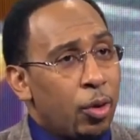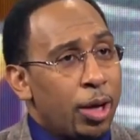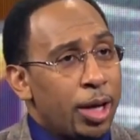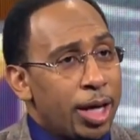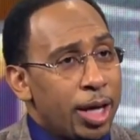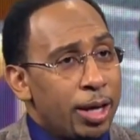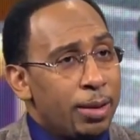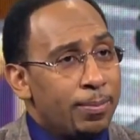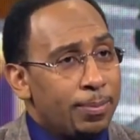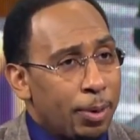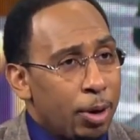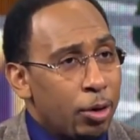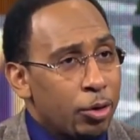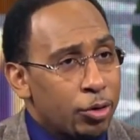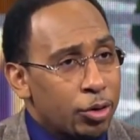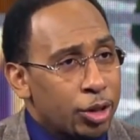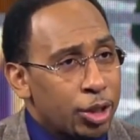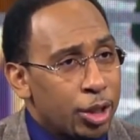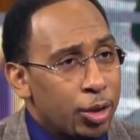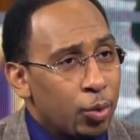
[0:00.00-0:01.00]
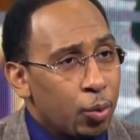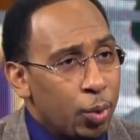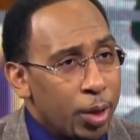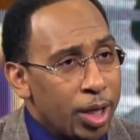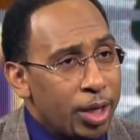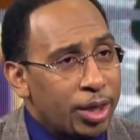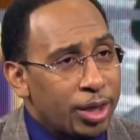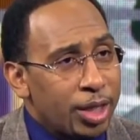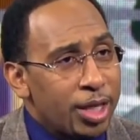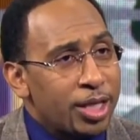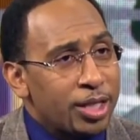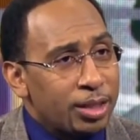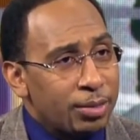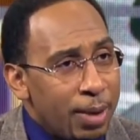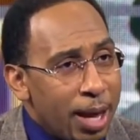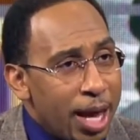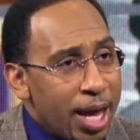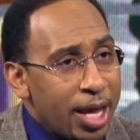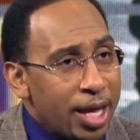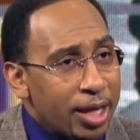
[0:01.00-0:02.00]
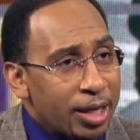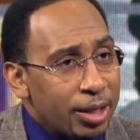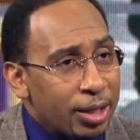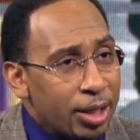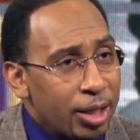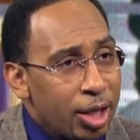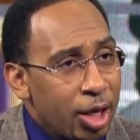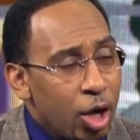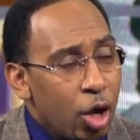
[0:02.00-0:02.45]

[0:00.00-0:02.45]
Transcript: or in person with this man